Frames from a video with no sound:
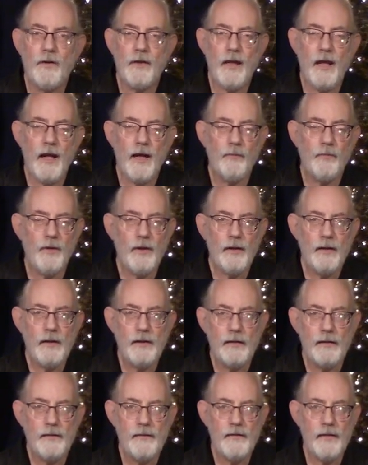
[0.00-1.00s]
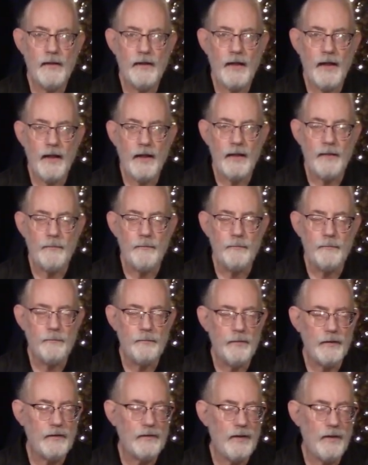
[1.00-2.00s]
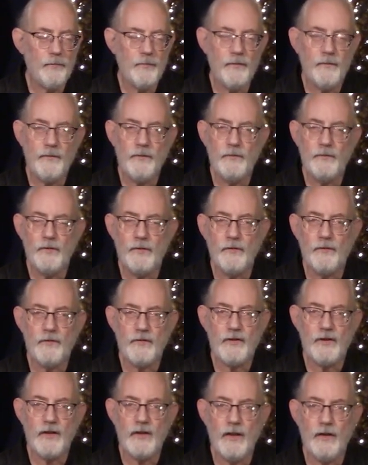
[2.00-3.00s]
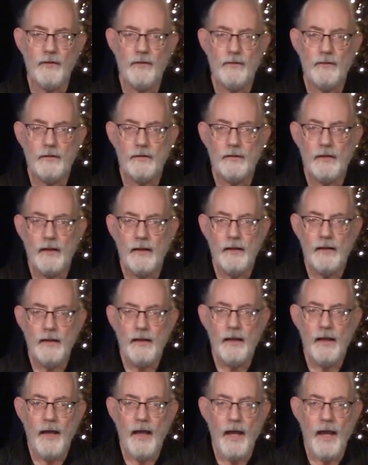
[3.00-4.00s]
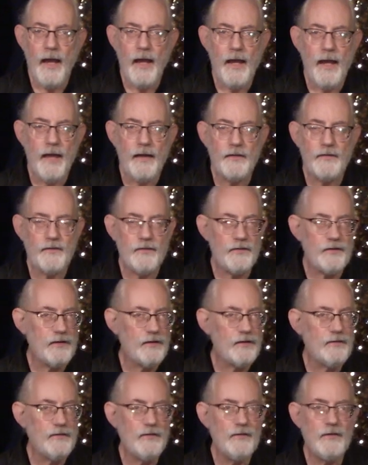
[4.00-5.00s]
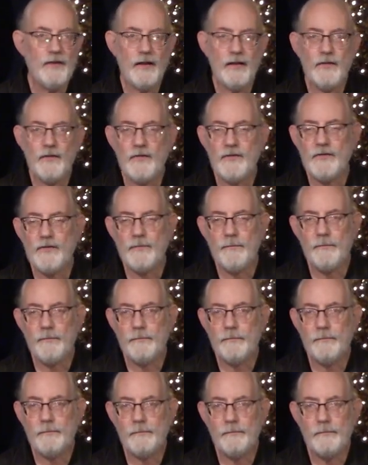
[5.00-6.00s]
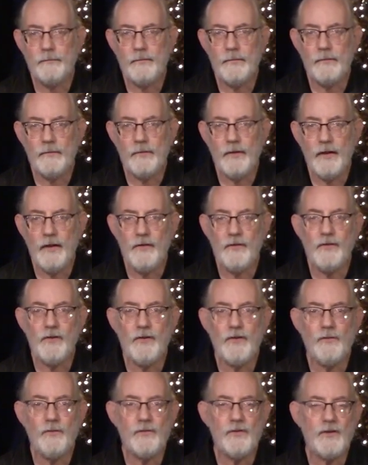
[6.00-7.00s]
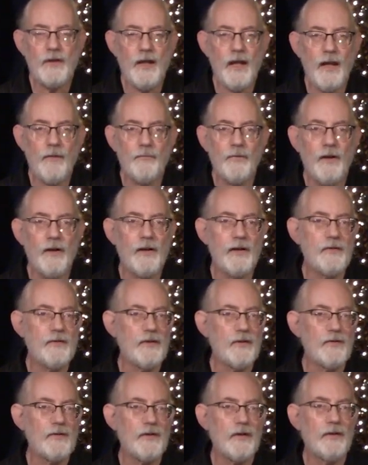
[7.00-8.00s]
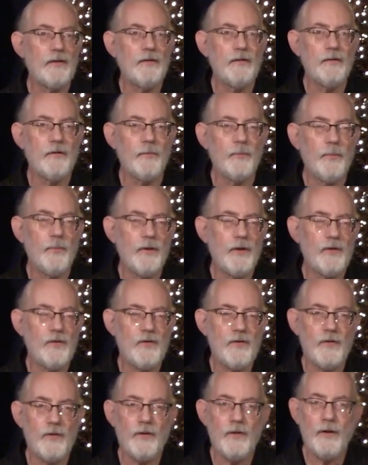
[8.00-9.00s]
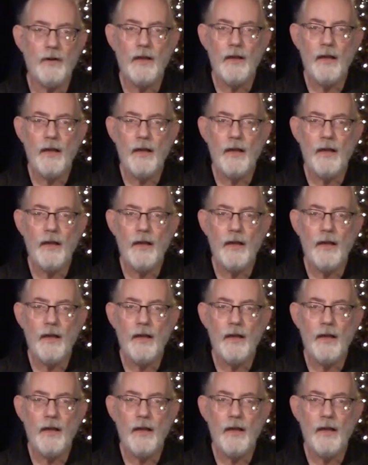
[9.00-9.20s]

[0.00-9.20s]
camera that I picked up a few years ago. And it's just a nice, easy to use camera. It takes a clear picture.